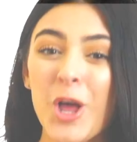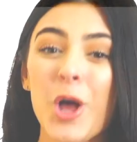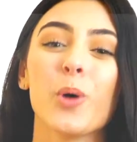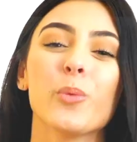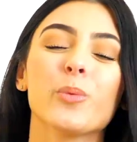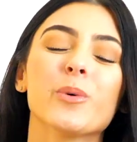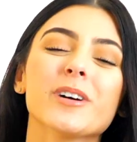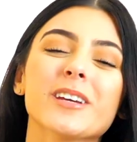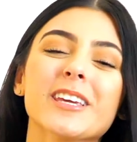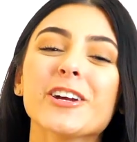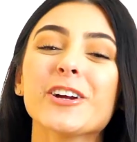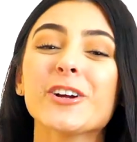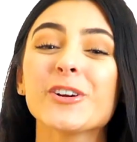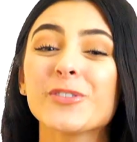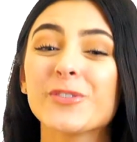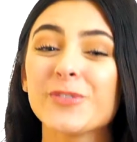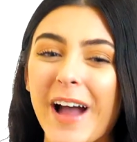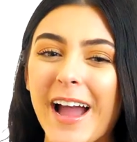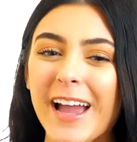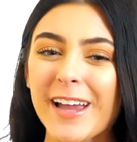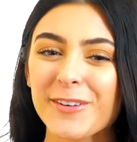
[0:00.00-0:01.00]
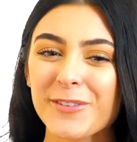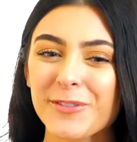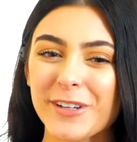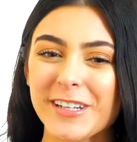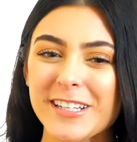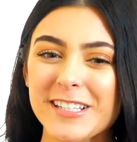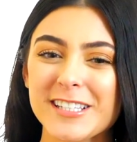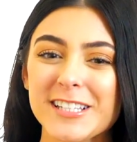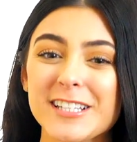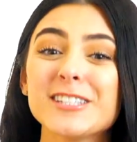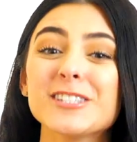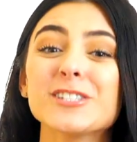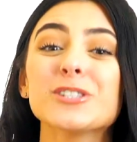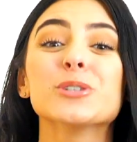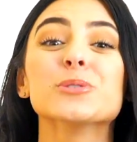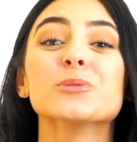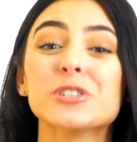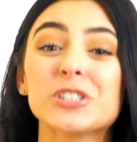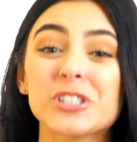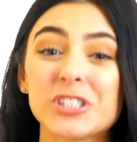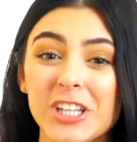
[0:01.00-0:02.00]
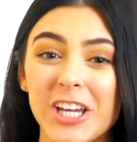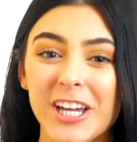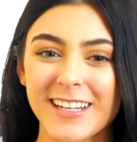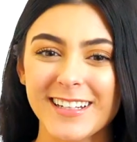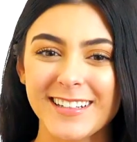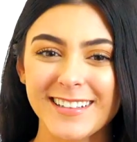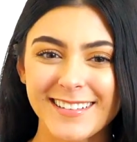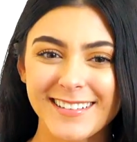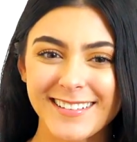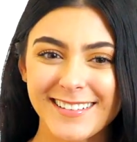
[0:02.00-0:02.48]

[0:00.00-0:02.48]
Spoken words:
Well, here are 5 reasons you should.